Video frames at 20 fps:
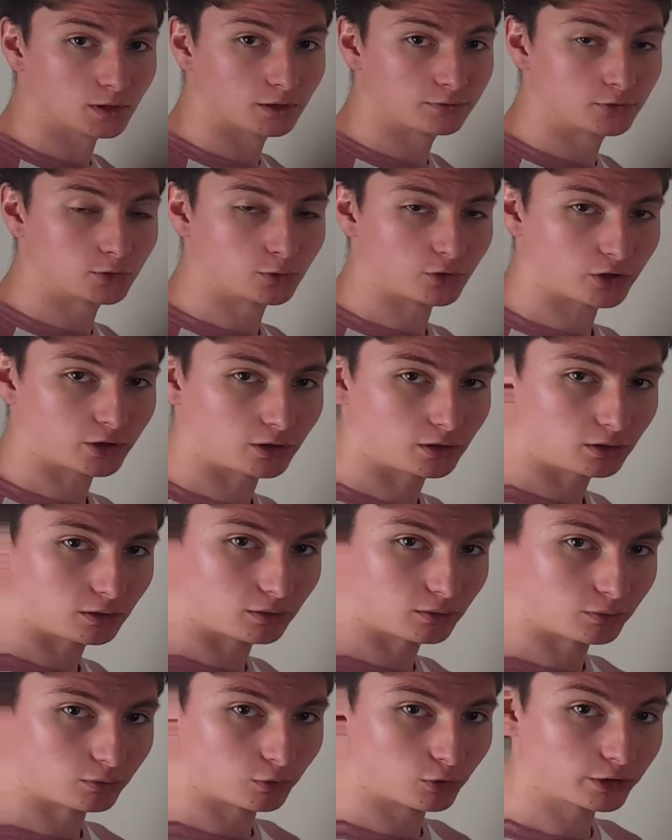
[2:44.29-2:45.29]
if you
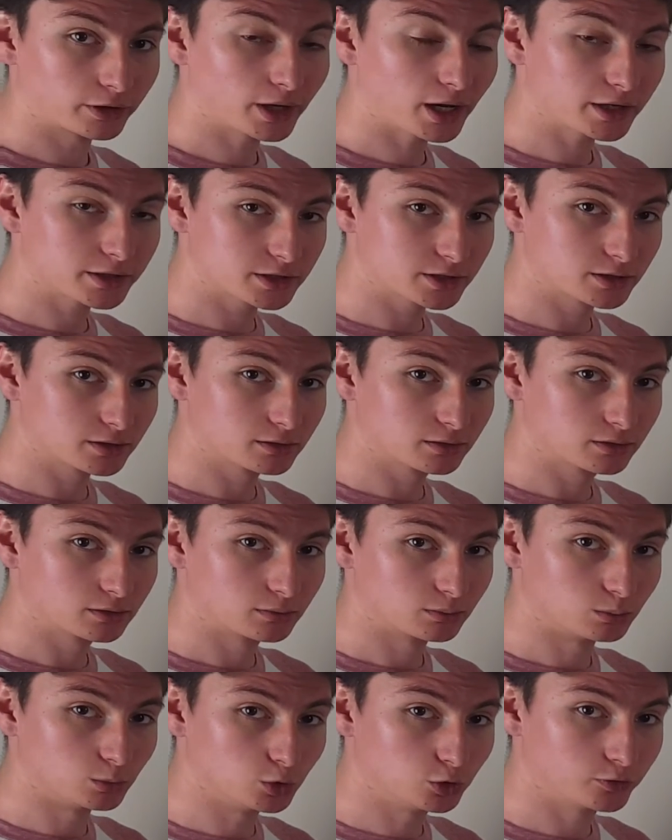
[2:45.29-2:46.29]
recall, we're not
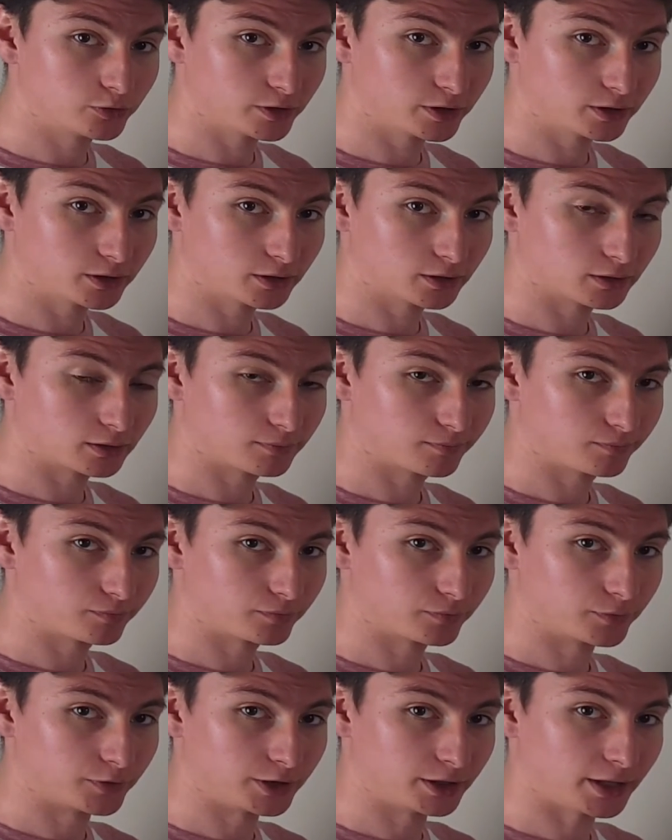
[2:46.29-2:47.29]
moving
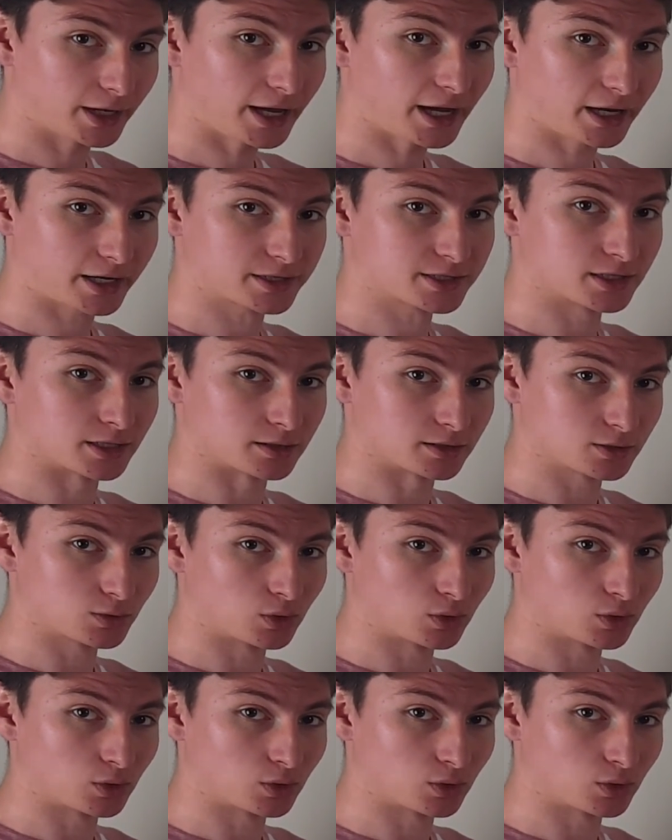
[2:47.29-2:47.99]
the accent.